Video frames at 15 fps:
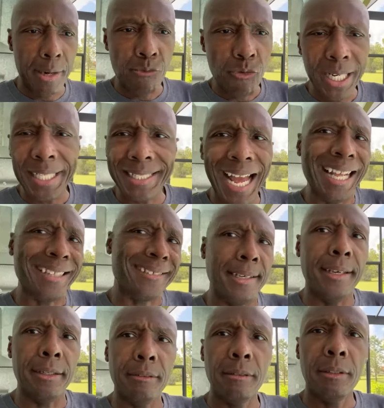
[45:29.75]
And really,
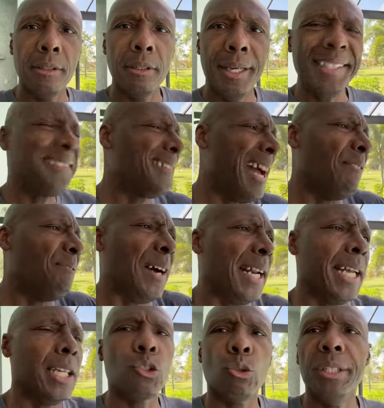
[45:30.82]
that's it. It's not
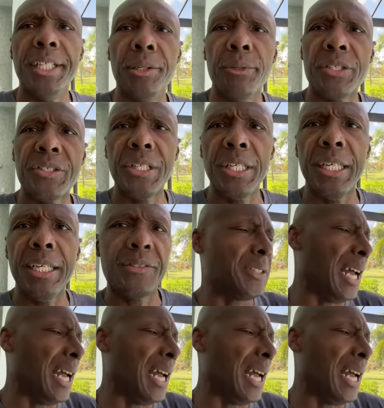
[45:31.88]
financial literacy.